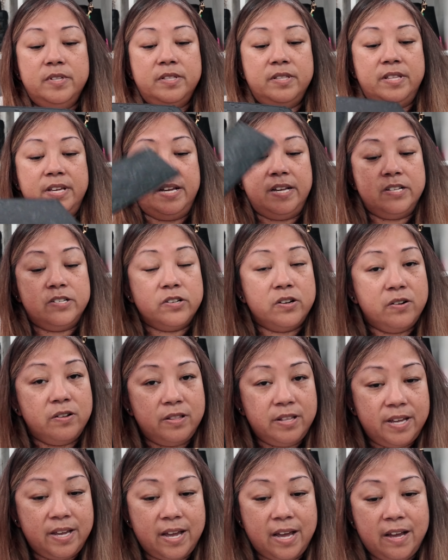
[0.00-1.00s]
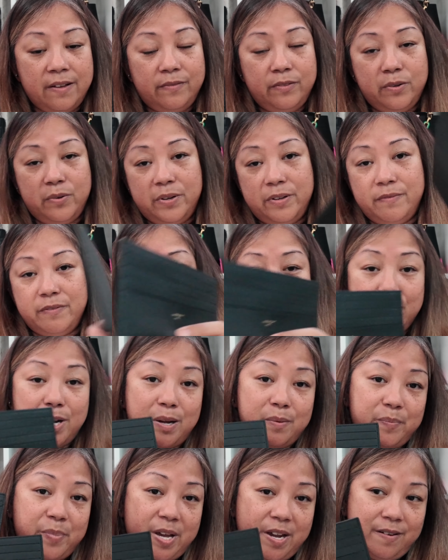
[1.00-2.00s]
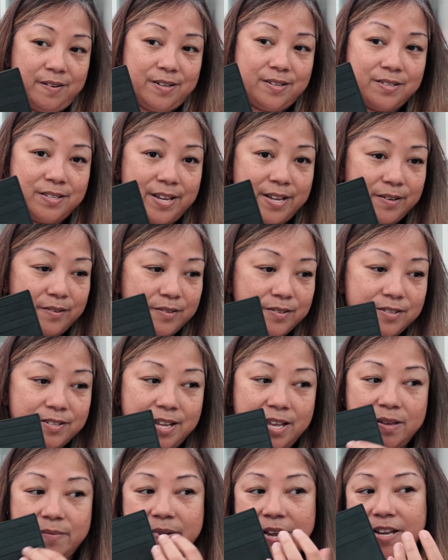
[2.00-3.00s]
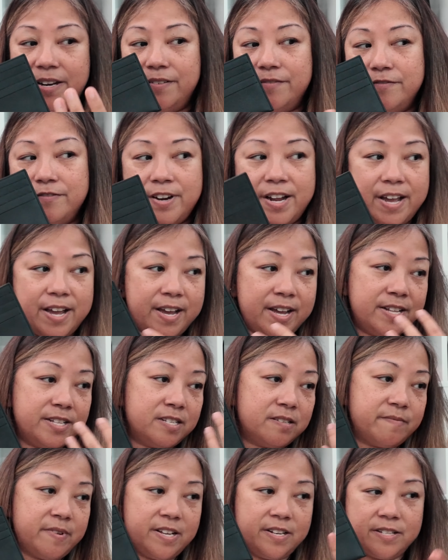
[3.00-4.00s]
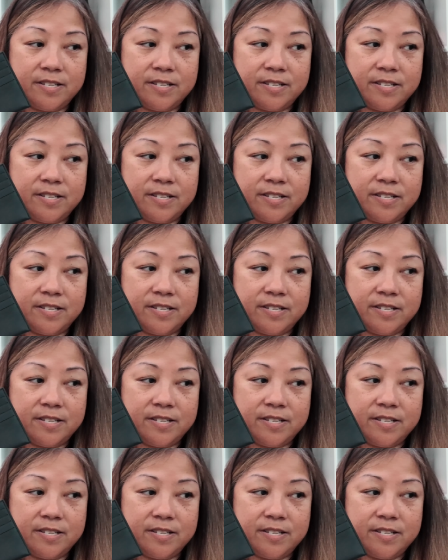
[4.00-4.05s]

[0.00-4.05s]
these only have Louis Vuitton Paris. They don't say made in France, made